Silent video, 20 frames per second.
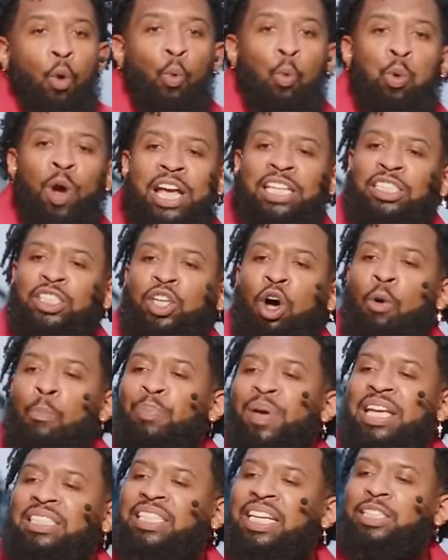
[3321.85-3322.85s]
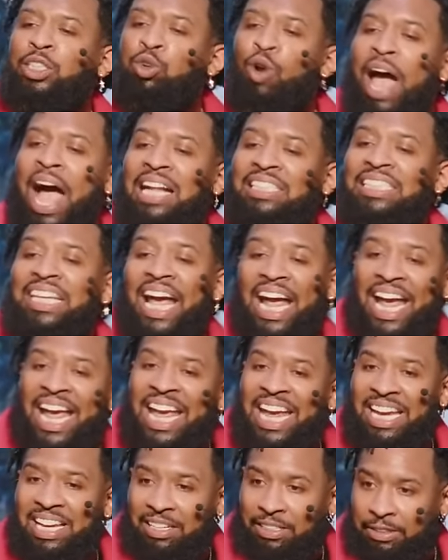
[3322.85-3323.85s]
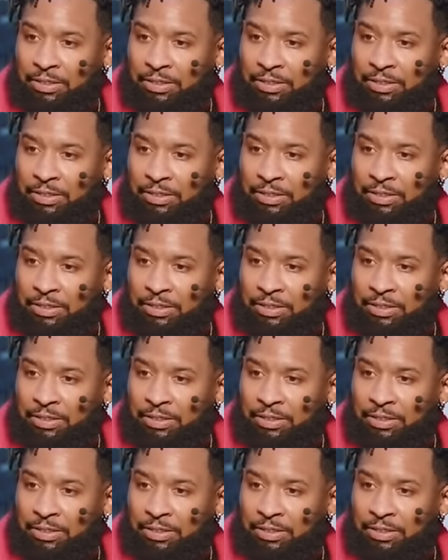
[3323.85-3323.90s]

We so busy trying to eat.